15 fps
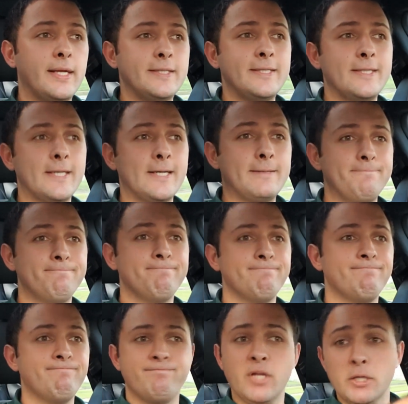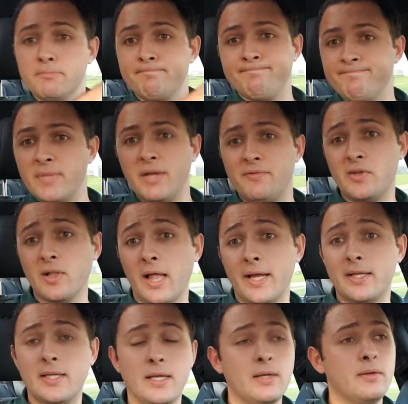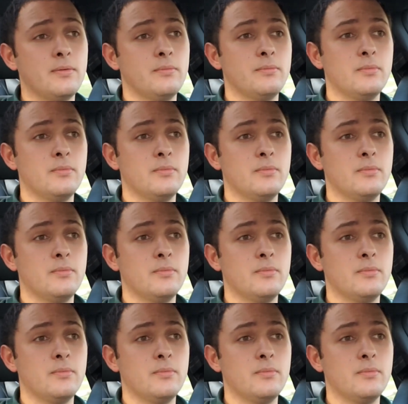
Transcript: And, you know, if you liked it,